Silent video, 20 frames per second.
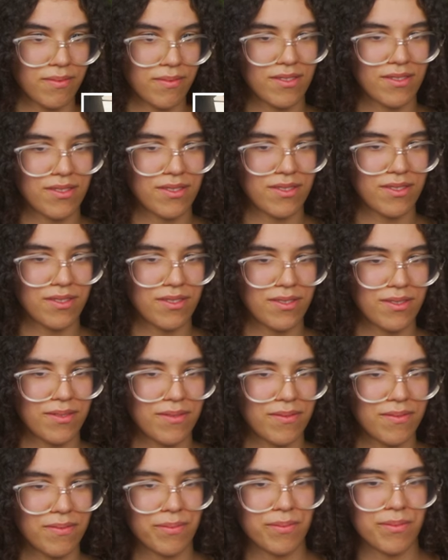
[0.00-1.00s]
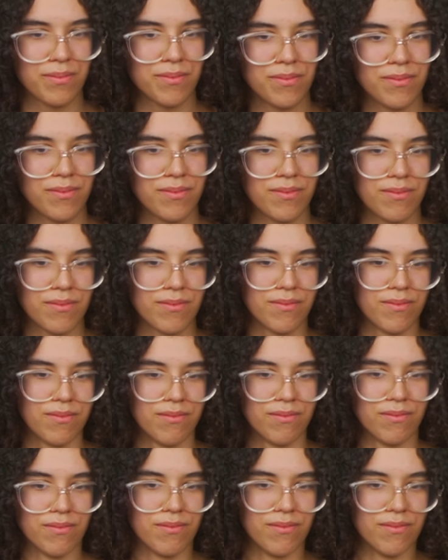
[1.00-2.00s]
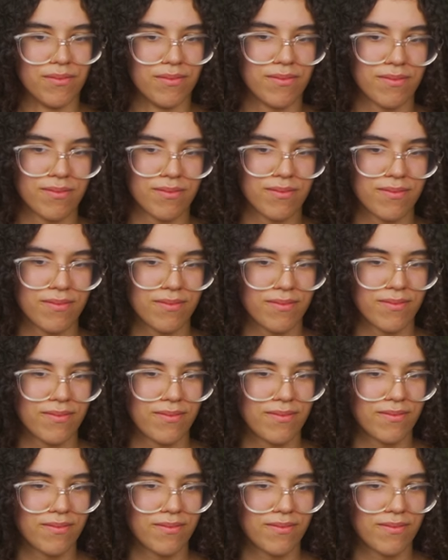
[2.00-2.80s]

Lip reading: This person isn't speaking.